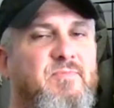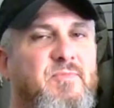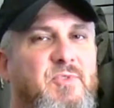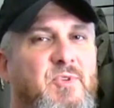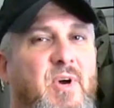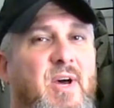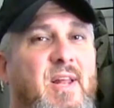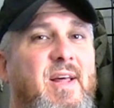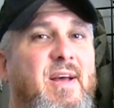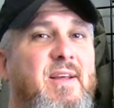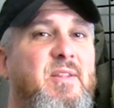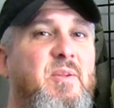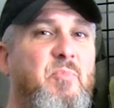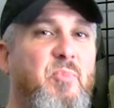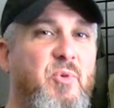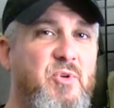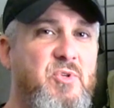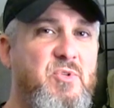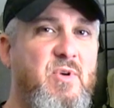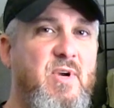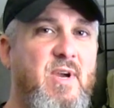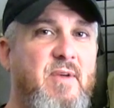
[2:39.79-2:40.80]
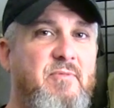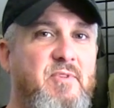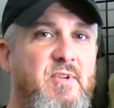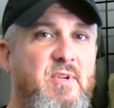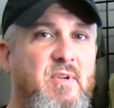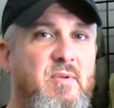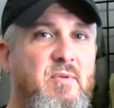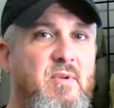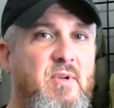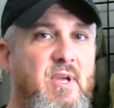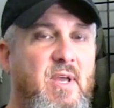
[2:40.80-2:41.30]
So I like the
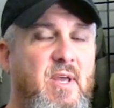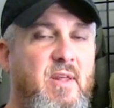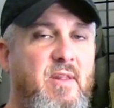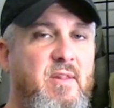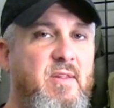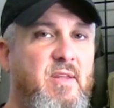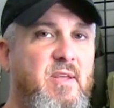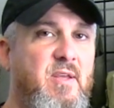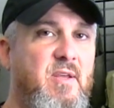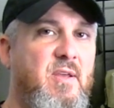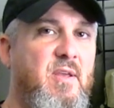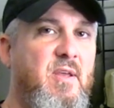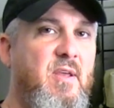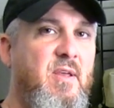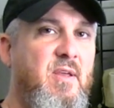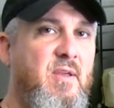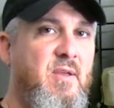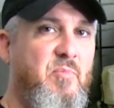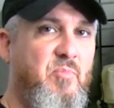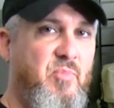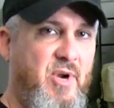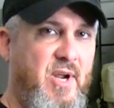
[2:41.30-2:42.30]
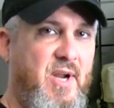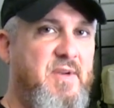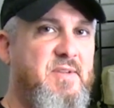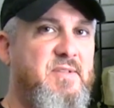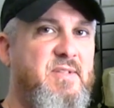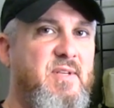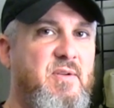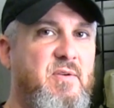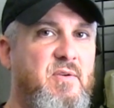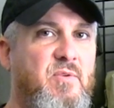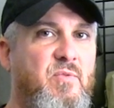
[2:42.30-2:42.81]
bushcrafting and the
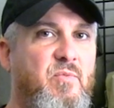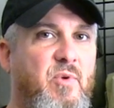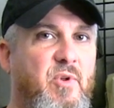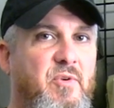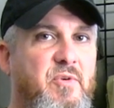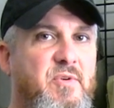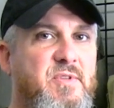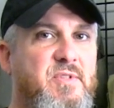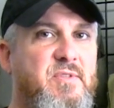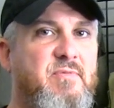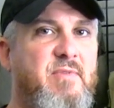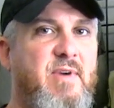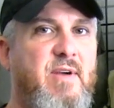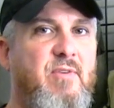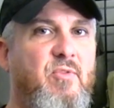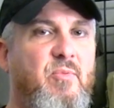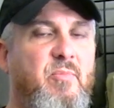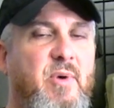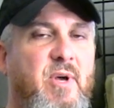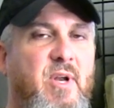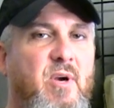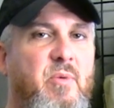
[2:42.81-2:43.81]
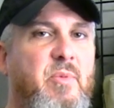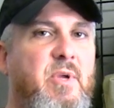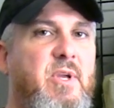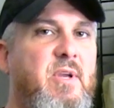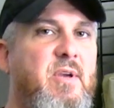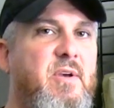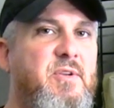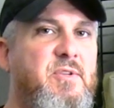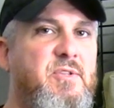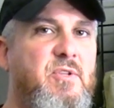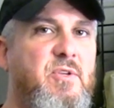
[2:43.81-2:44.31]
practicing wilderness survival better
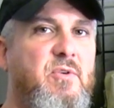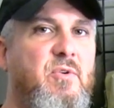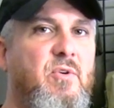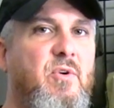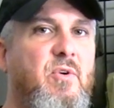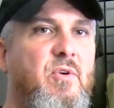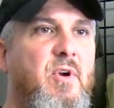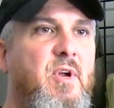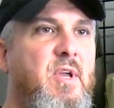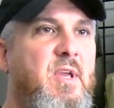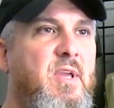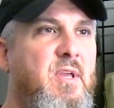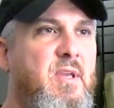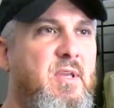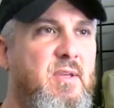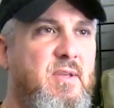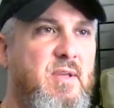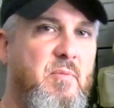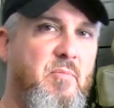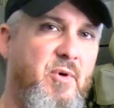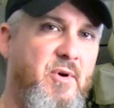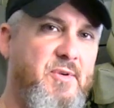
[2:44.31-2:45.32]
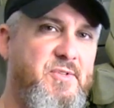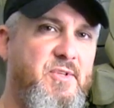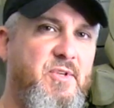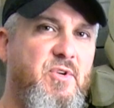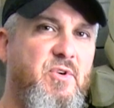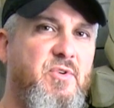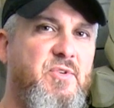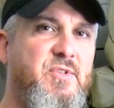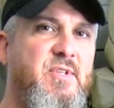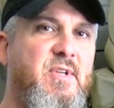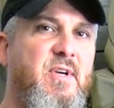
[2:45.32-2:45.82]
because you're immersing
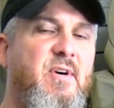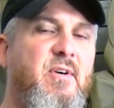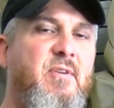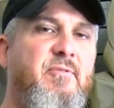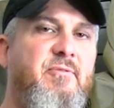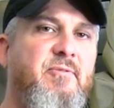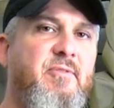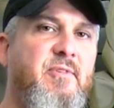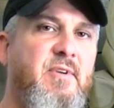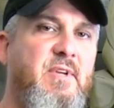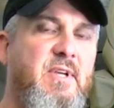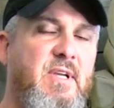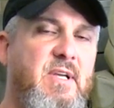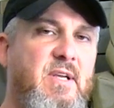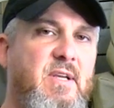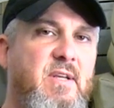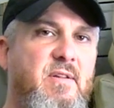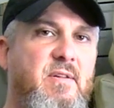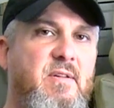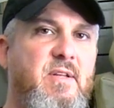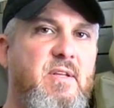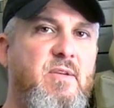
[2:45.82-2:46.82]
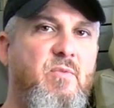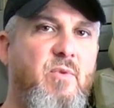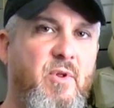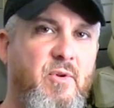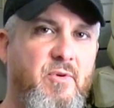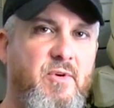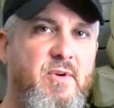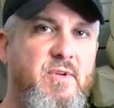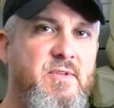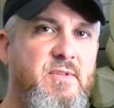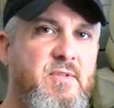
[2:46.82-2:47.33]
yourself in the
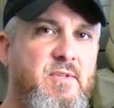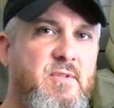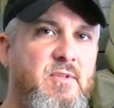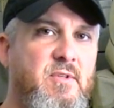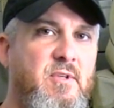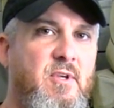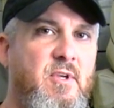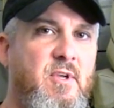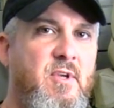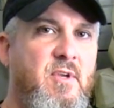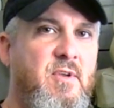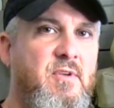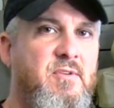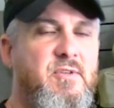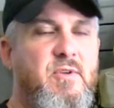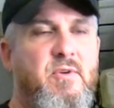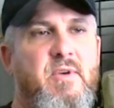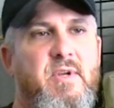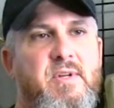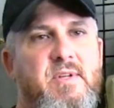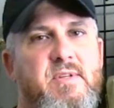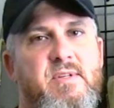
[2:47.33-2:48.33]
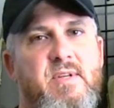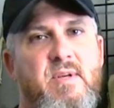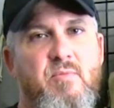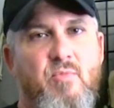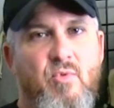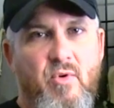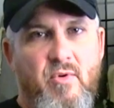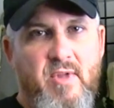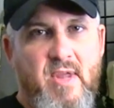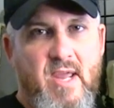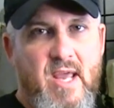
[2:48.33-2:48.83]
wilderness. So you get to see
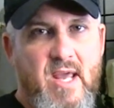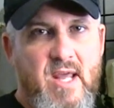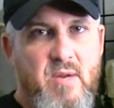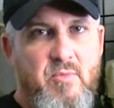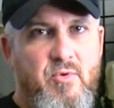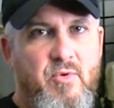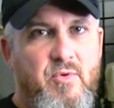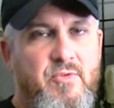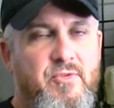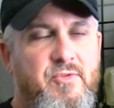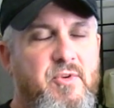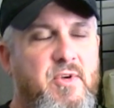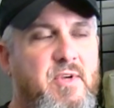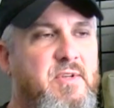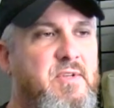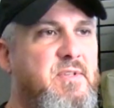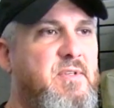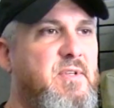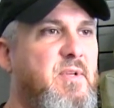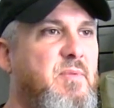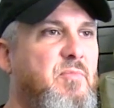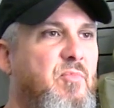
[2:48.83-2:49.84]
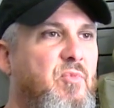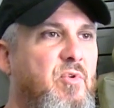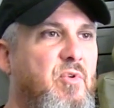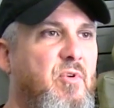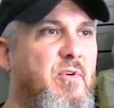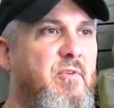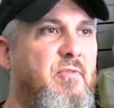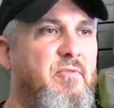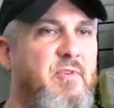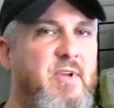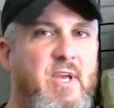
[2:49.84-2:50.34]
more of the animals, you get to see
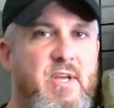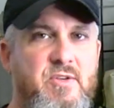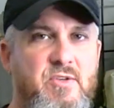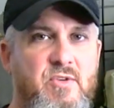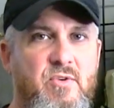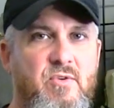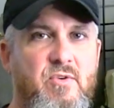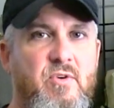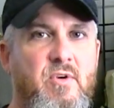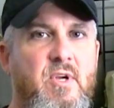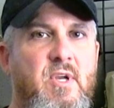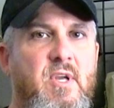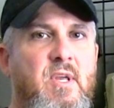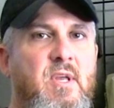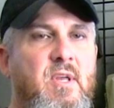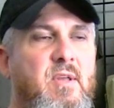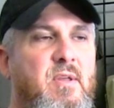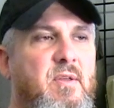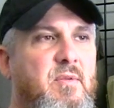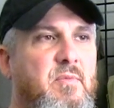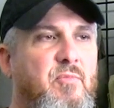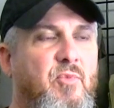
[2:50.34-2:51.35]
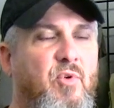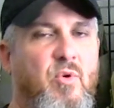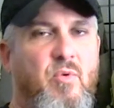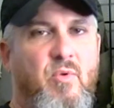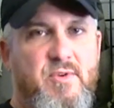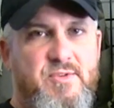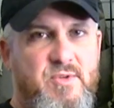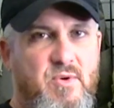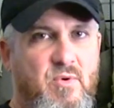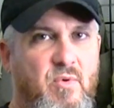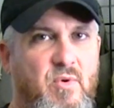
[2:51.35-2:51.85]
more of nature, more
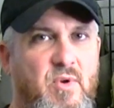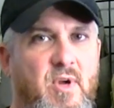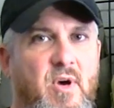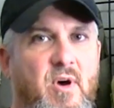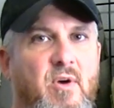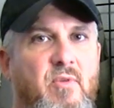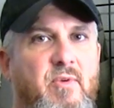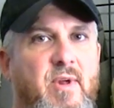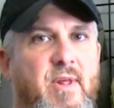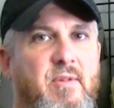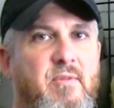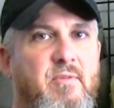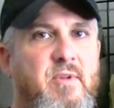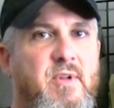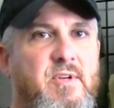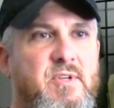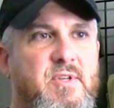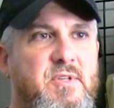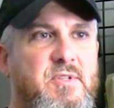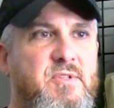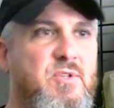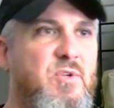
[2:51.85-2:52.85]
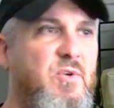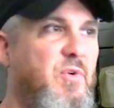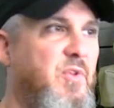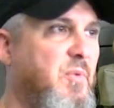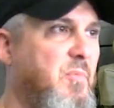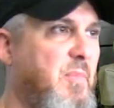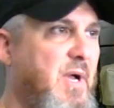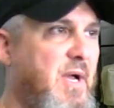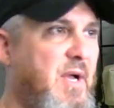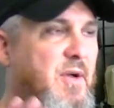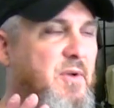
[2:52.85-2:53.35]
what's going on rather than just doing
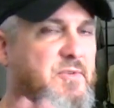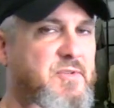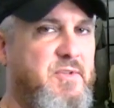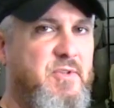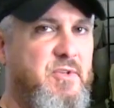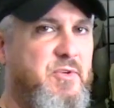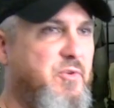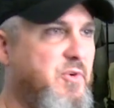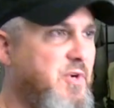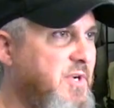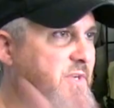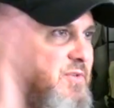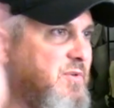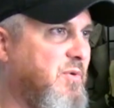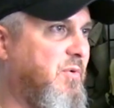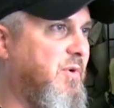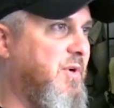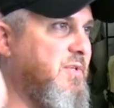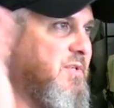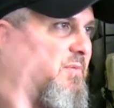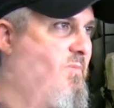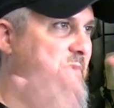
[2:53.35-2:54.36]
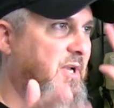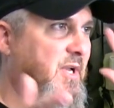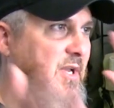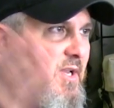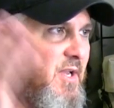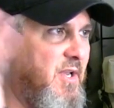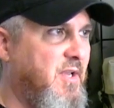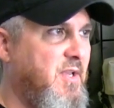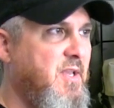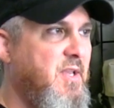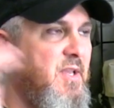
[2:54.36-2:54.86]
the miles and the trees you're rushing
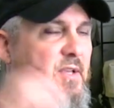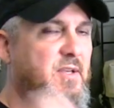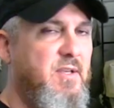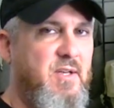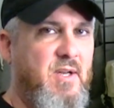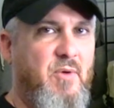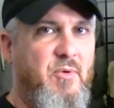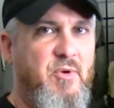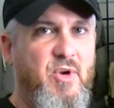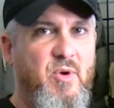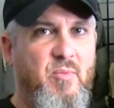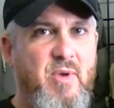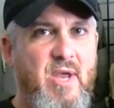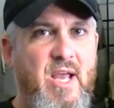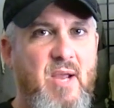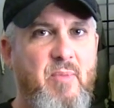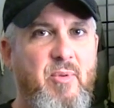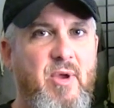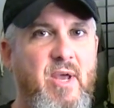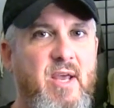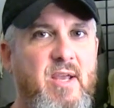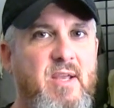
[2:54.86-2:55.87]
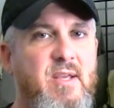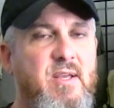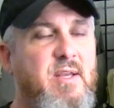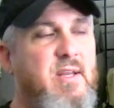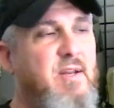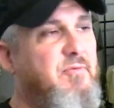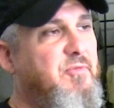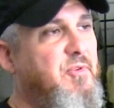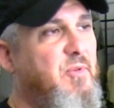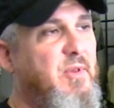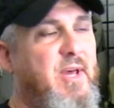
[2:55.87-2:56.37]
by. You know, when you're backpacking,
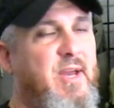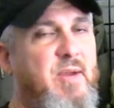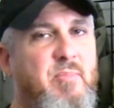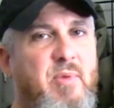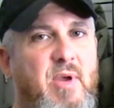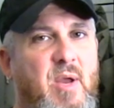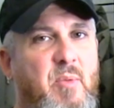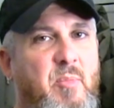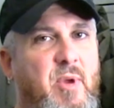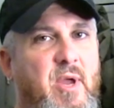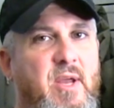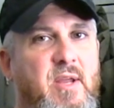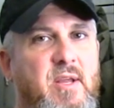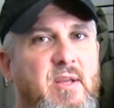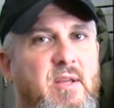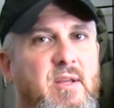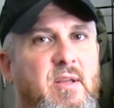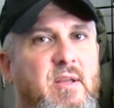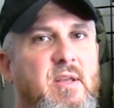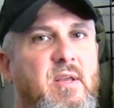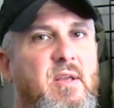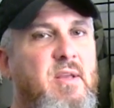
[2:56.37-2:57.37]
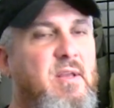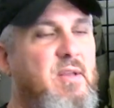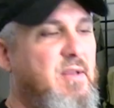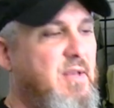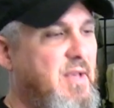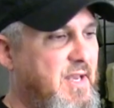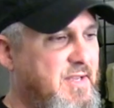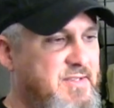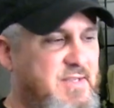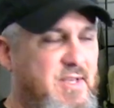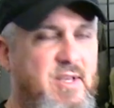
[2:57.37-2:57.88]
and if you like backpacking
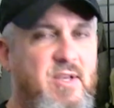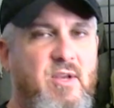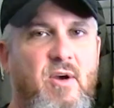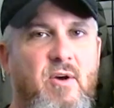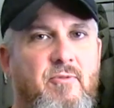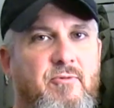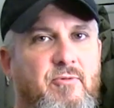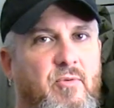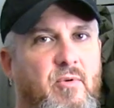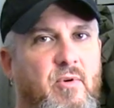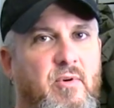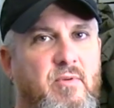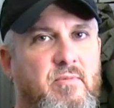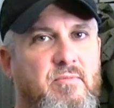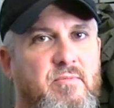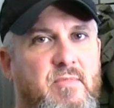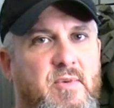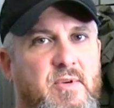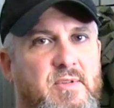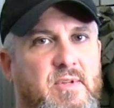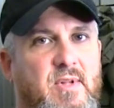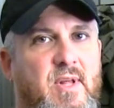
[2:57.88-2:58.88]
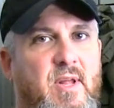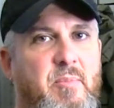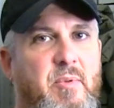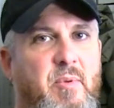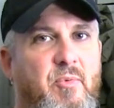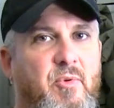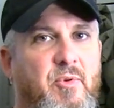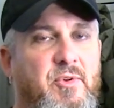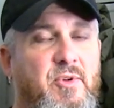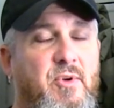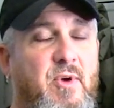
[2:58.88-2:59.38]
I say go for it, as a lot of
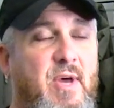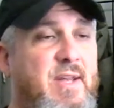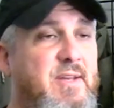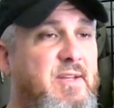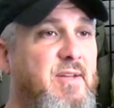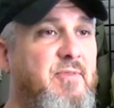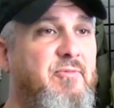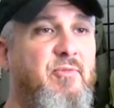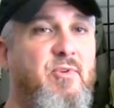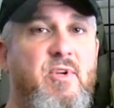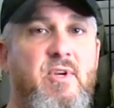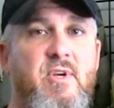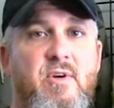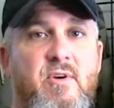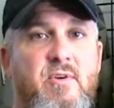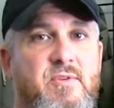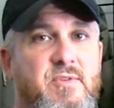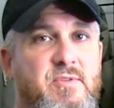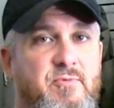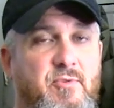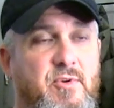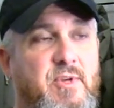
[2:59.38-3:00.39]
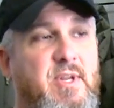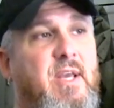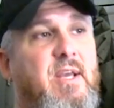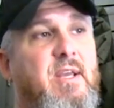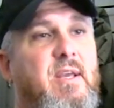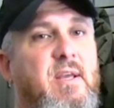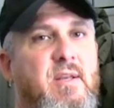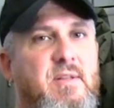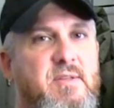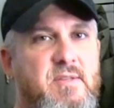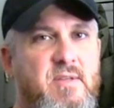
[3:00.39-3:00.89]
people do. I did for years, for
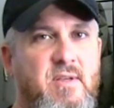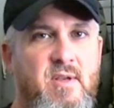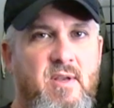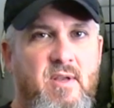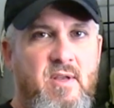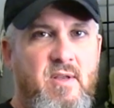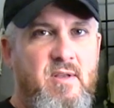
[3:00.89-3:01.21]
decades.